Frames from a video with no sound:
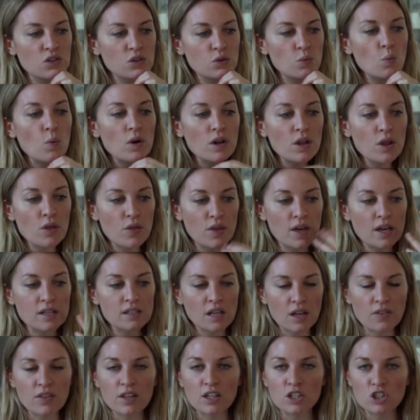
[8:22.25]
one of the things
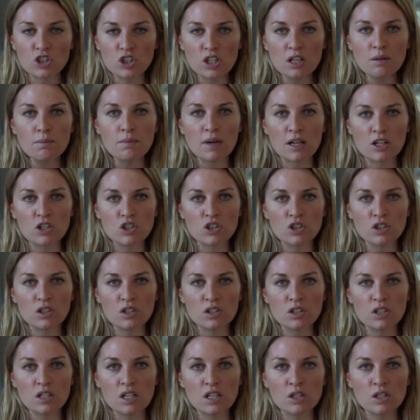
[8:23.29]
I think she mentioned